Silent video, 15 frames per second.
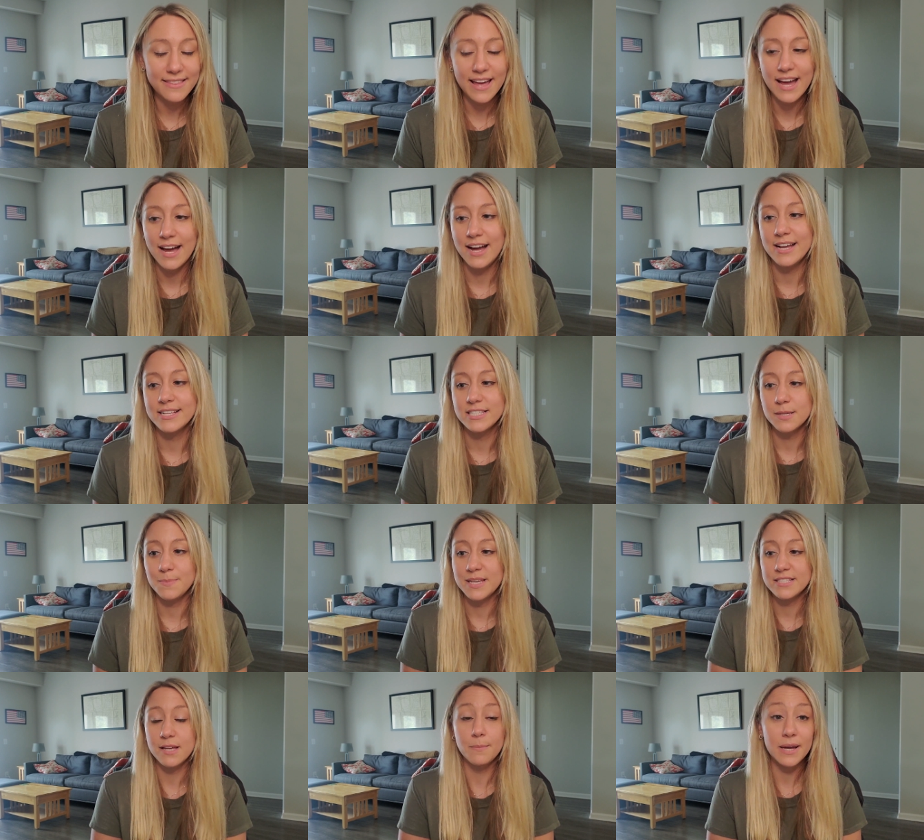that
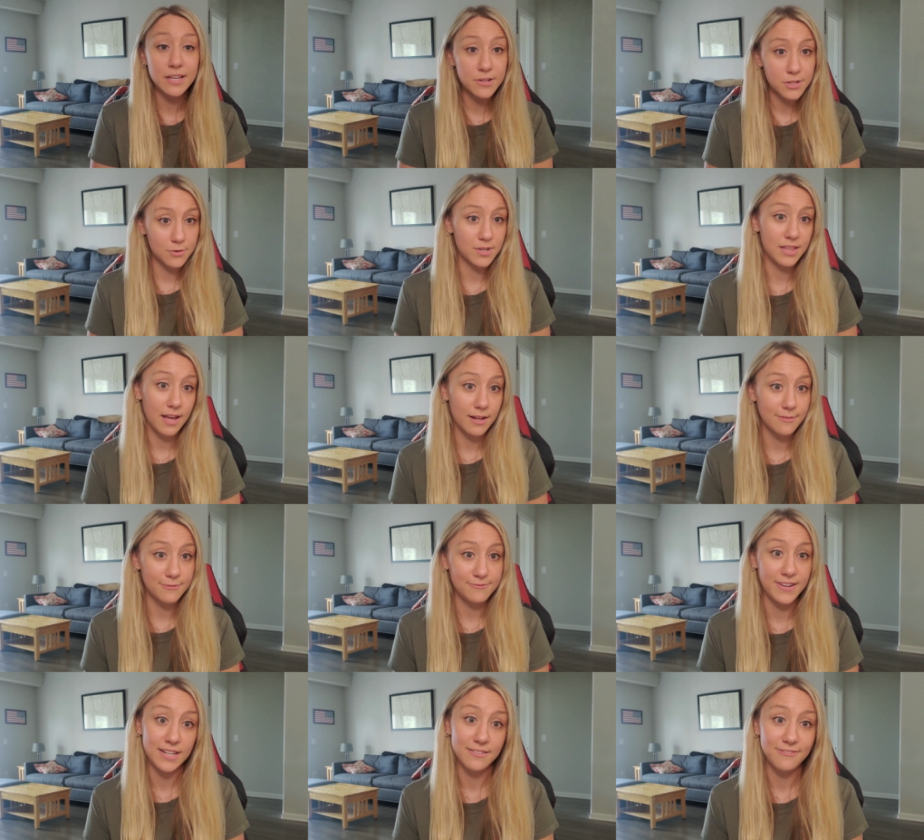intps i bet you know a lot of
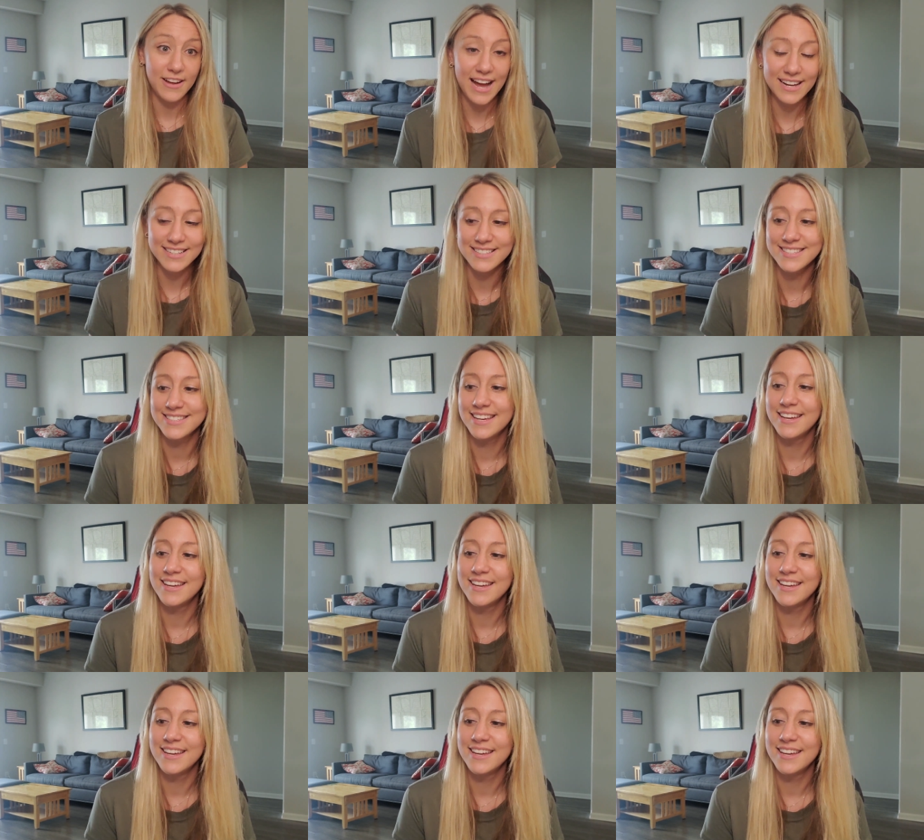fun facts